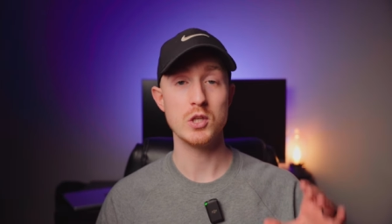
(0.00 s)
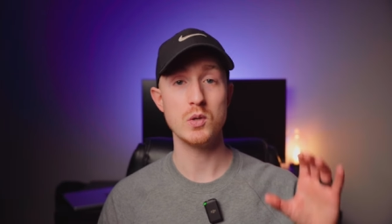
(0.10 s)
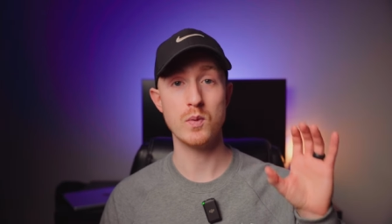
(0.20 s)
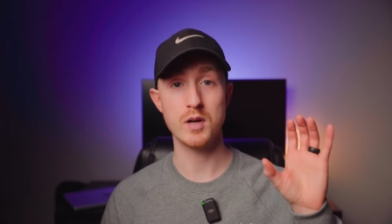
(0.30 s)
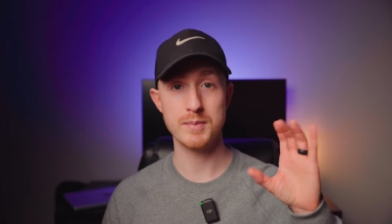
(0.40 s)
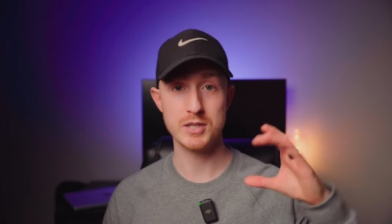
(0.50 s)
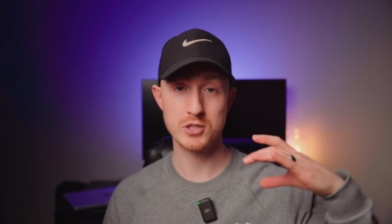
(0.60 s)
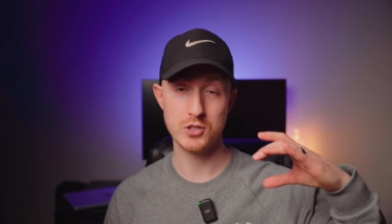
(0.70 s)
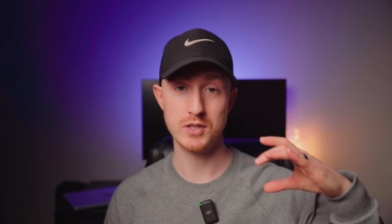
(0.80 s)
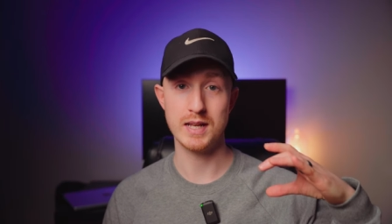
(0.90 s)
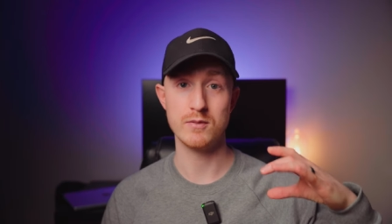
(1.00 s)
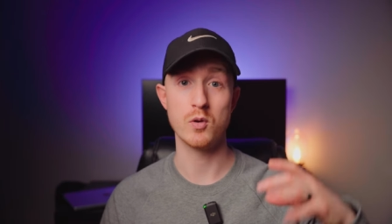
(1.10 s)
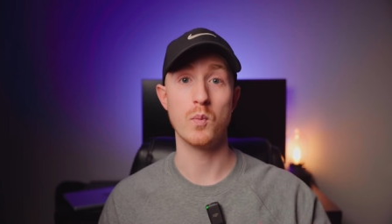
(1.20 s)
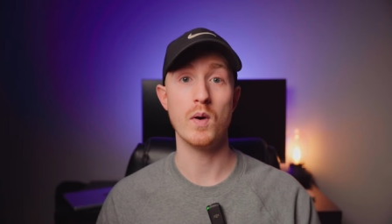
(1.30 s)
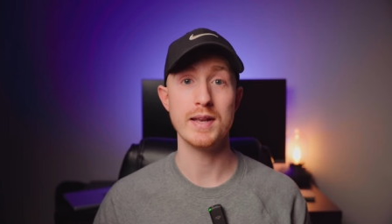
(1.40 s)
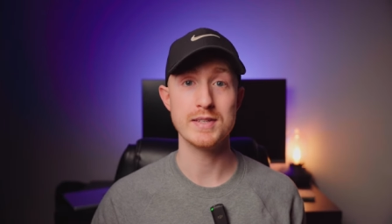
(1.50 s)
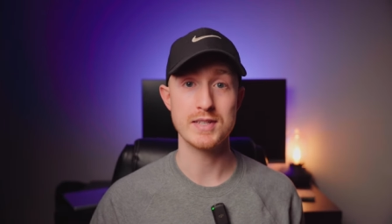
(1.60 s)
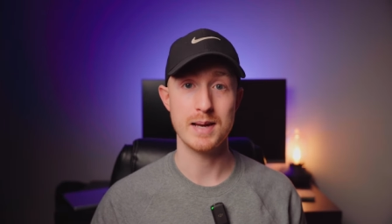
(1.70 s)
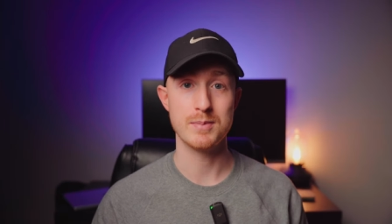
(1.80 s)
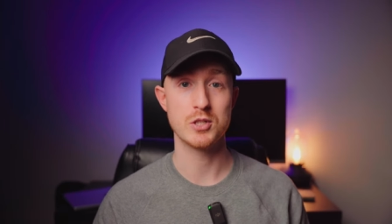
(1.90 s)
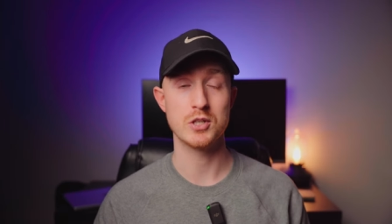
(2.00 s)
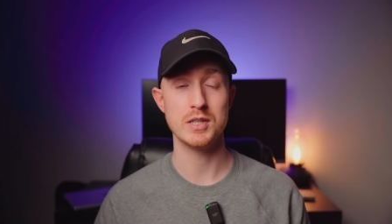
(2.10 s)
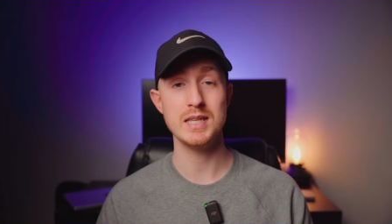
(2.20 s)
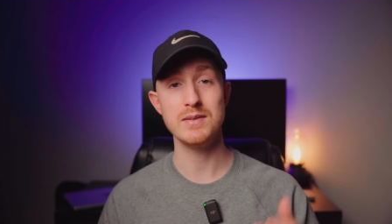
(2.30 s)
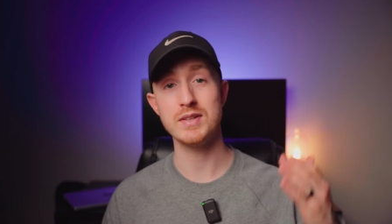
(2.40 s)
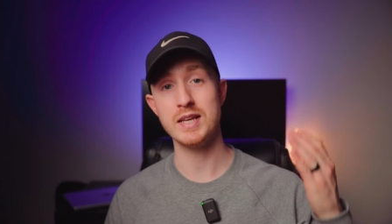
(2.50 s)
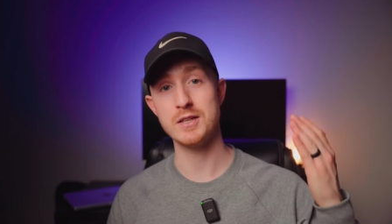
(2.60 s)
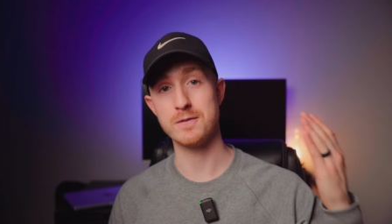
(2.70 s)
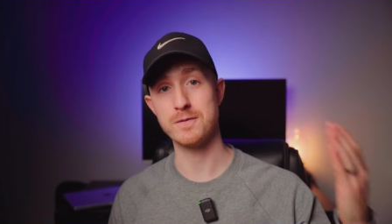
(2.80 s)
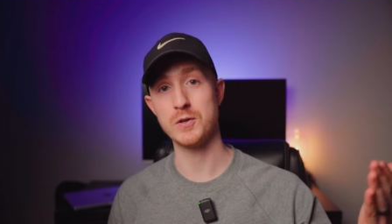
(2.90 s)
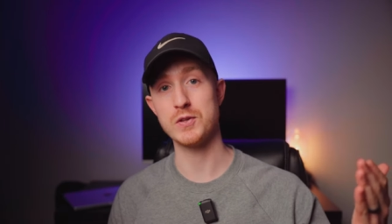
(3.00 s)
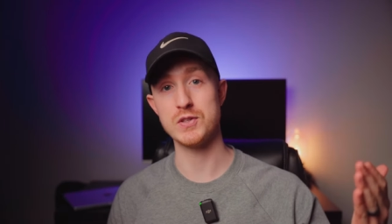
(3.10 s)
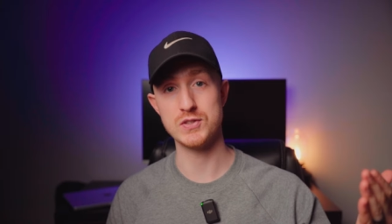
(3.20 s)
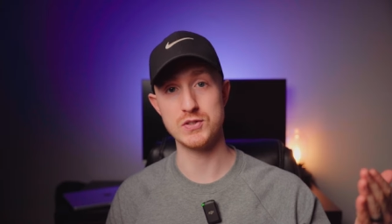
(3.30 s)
you wanna make sure you can have your widest aperture even at your furthest